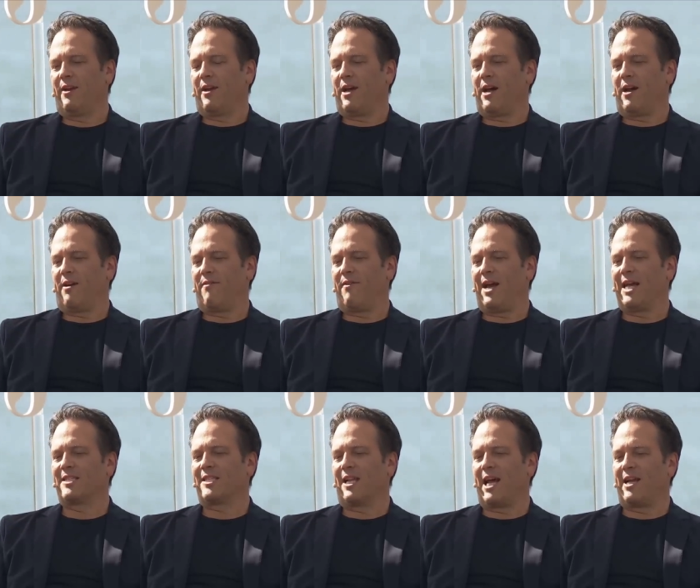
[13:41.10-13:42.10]
um,
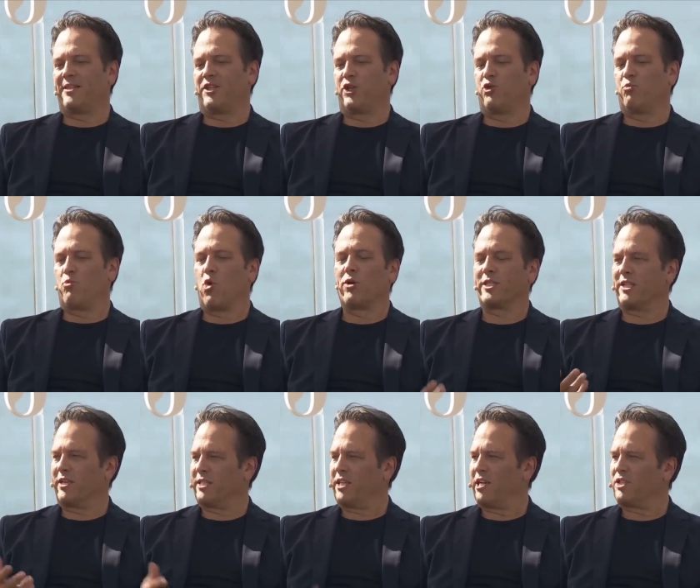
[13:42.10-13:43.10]
has led to more
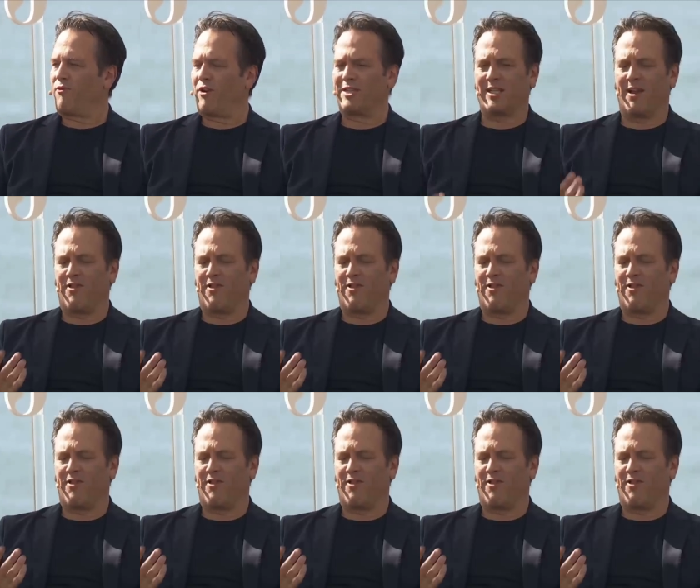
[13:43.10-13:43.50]
success for us.